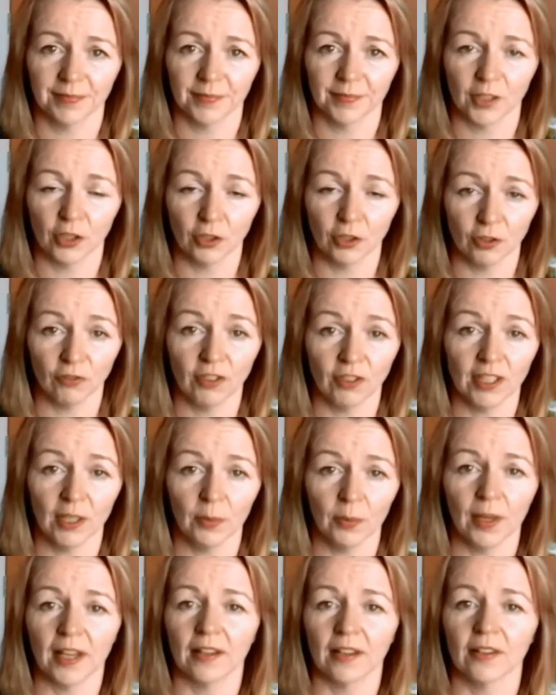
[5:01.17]
You're doing really
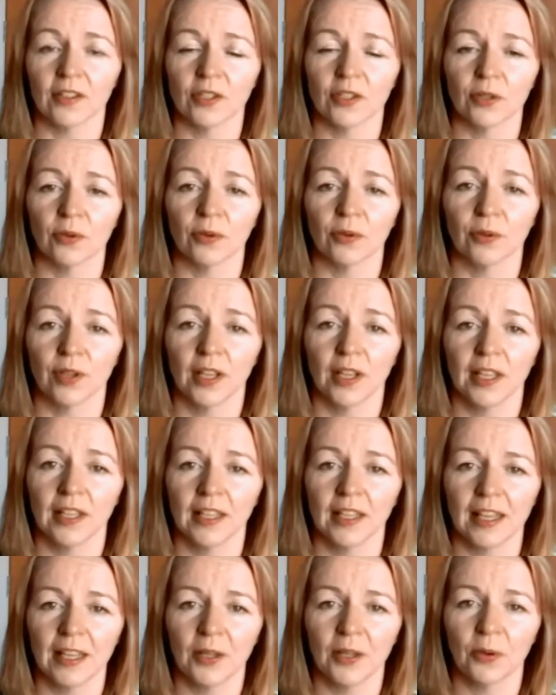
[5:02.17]
well, so
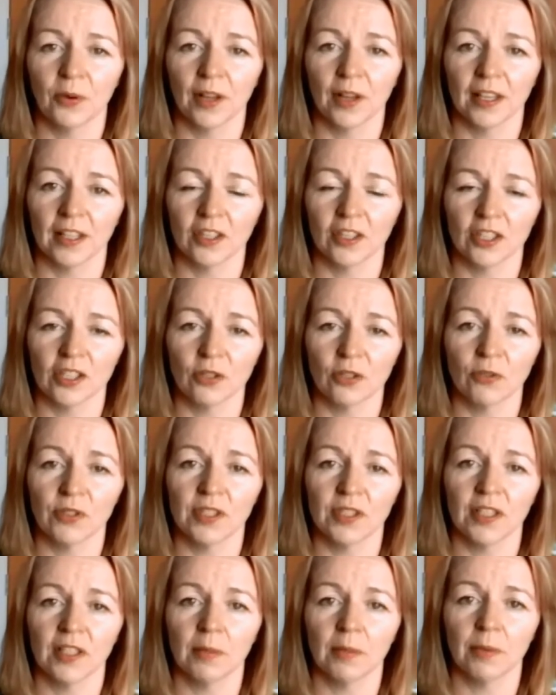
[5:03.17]
keep going, just
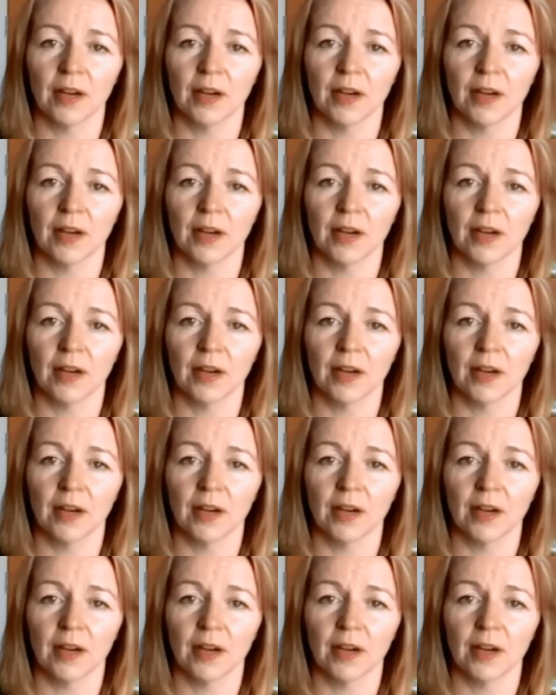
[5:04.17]
noticing the